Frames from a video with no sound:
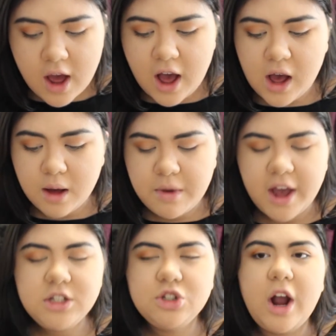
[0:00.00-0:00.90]

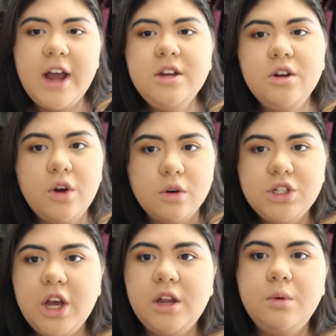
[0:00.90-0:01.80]
I tried
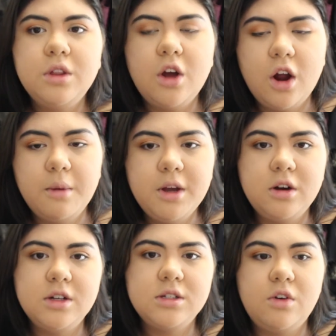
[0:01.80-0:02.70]
negotiating with her
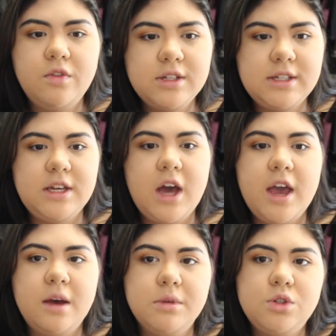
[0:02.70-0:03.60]
because obviously I
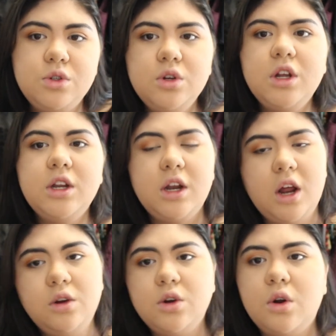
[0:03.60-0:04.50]
am a student and
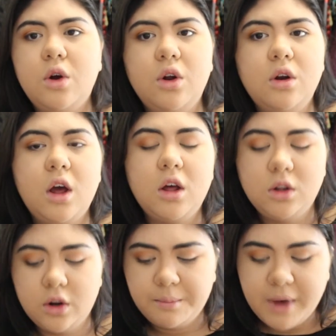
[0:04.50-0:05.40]
I don't earn a
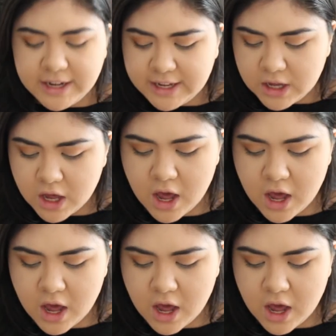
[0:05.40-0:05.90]
lot of money.